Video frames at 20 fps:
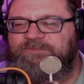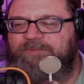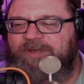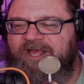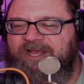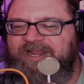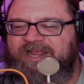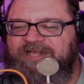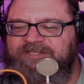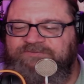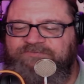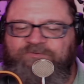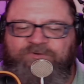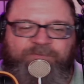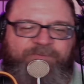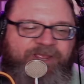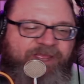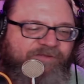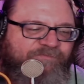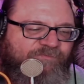podcast
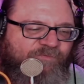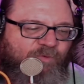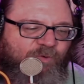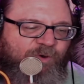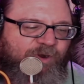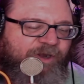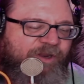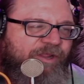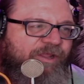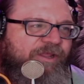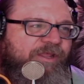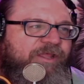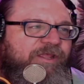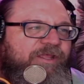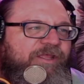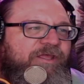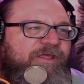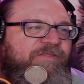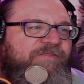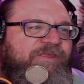format for
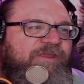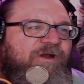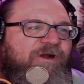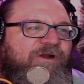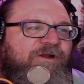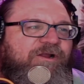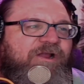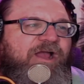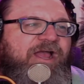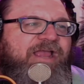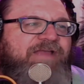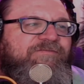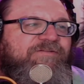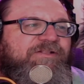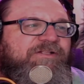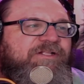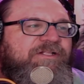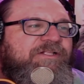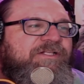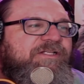the
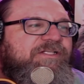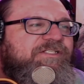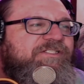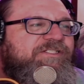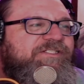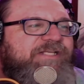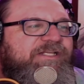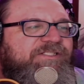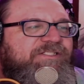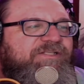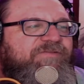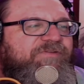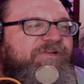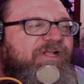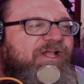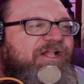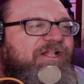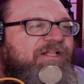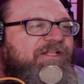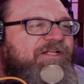archival sense of it
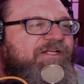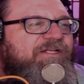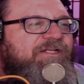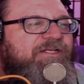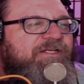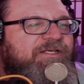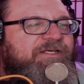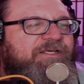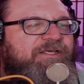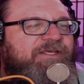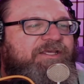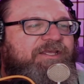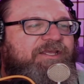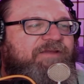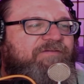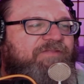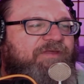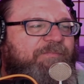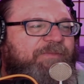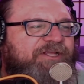all,
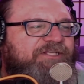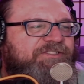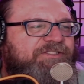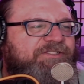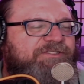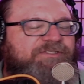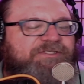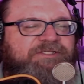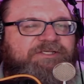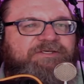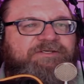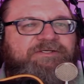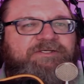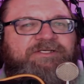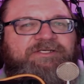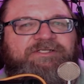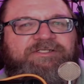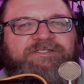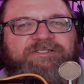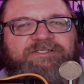if that makes sense to you.
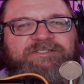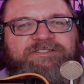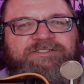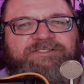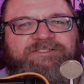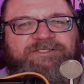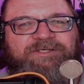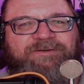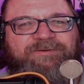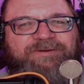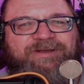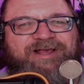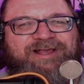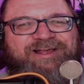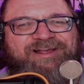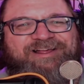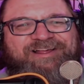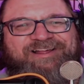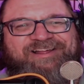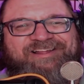So
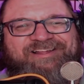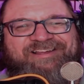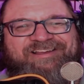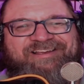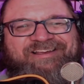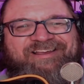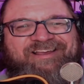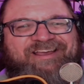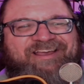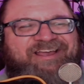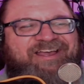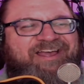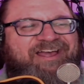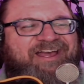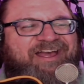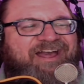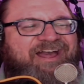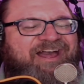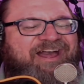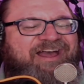
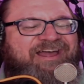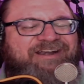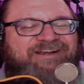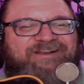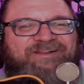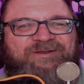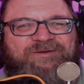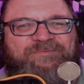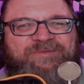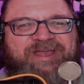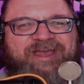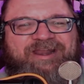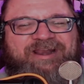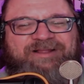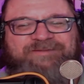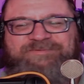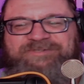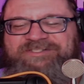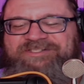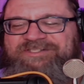I don't know, man.
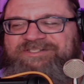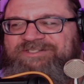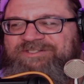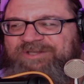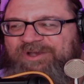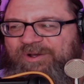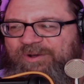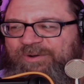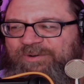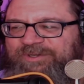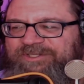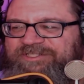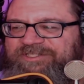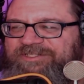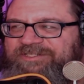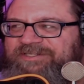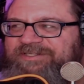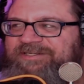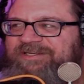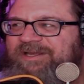I'm just
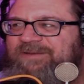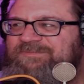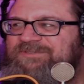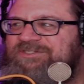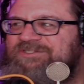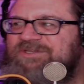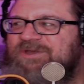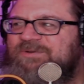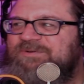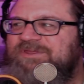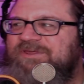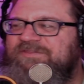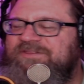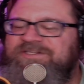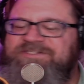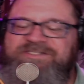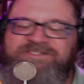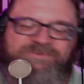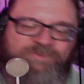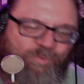stoked. I'm stoked that
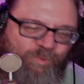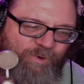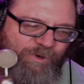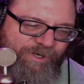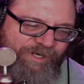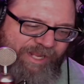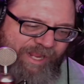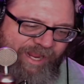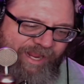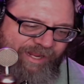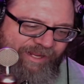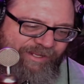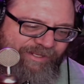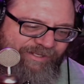this is working.